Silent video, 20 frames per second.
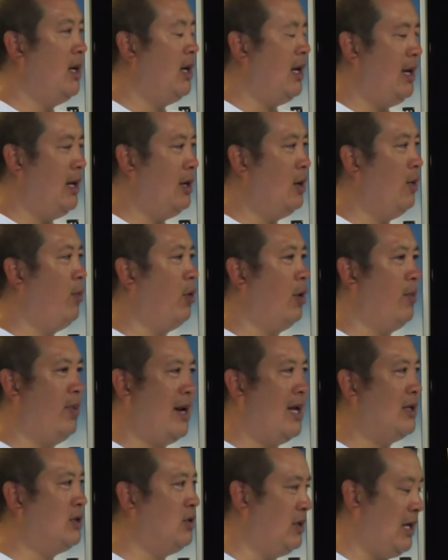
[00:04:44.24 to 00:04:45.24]
Indo board, but
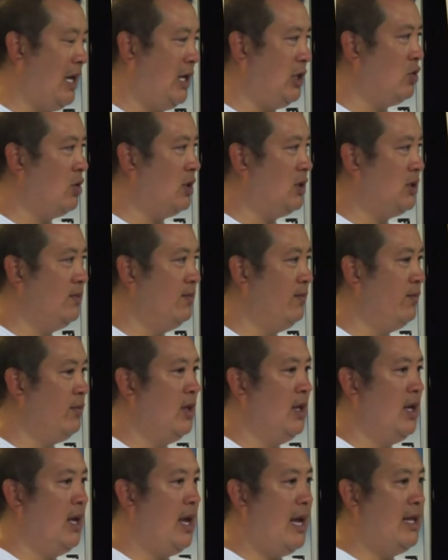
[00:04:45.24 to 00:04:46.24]
not so dangerous.
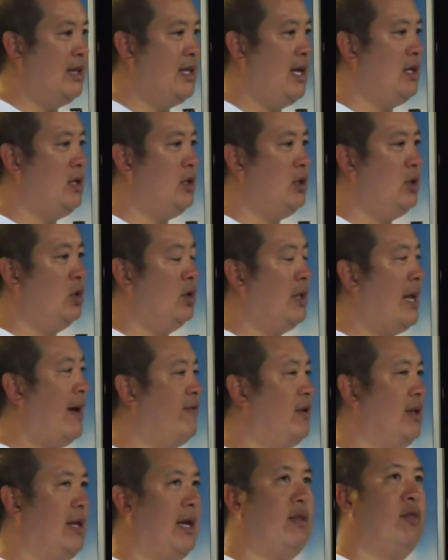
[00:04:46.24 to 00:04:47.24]
And then you'll
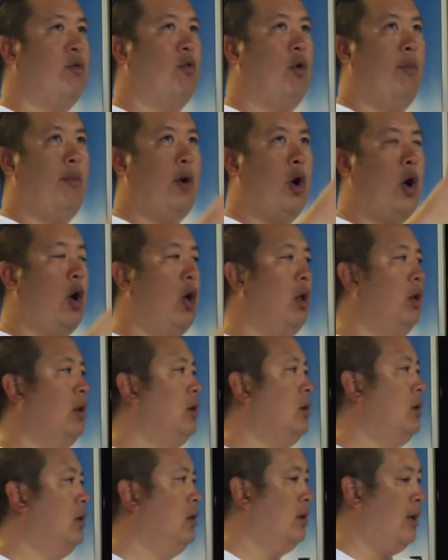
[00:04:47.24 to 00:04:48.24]
have to like throw a ball
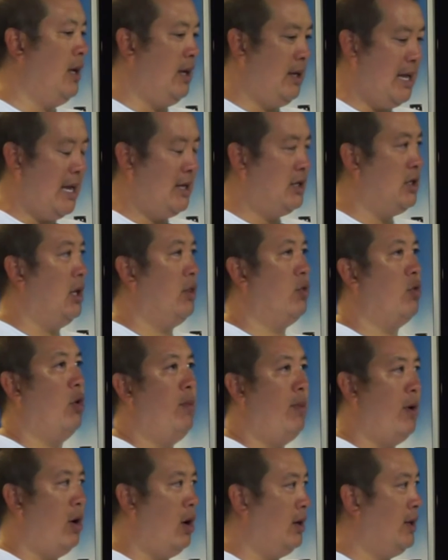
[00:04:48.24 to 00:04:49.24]
and catch it, throw a
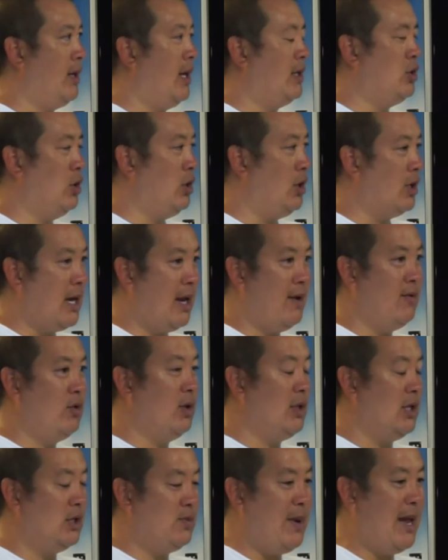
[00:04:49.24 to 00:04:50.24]
ball and catch. So you're kind of
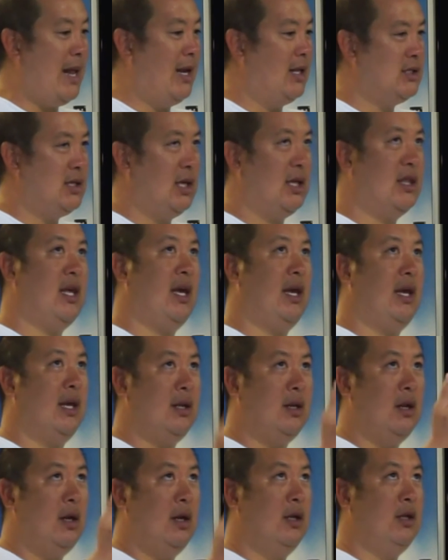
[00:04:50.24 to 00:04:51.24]
doing this balancing thing
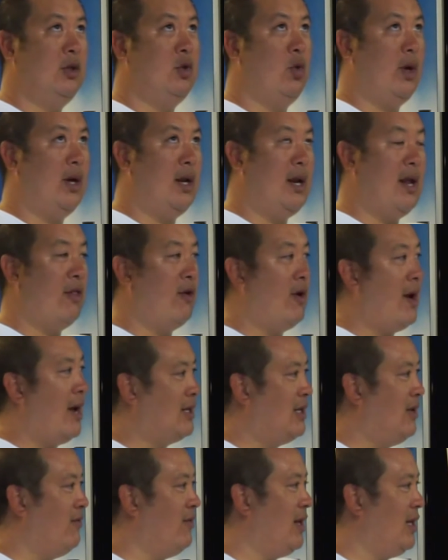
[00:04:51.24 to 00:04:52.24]
and doing another
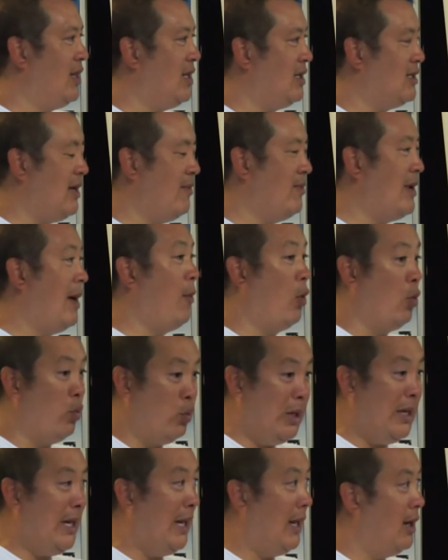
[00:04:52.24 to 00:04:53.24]
activity at the same time, or
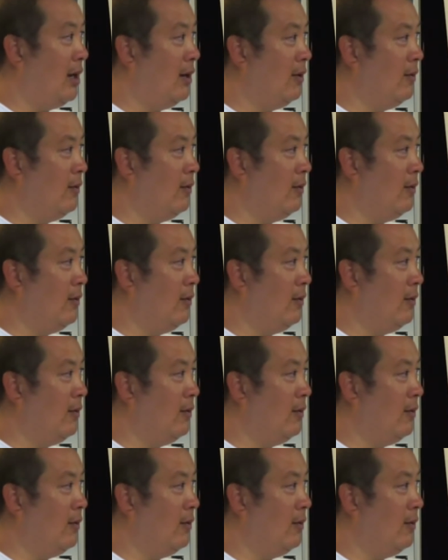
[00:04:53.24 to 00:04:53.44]
reading.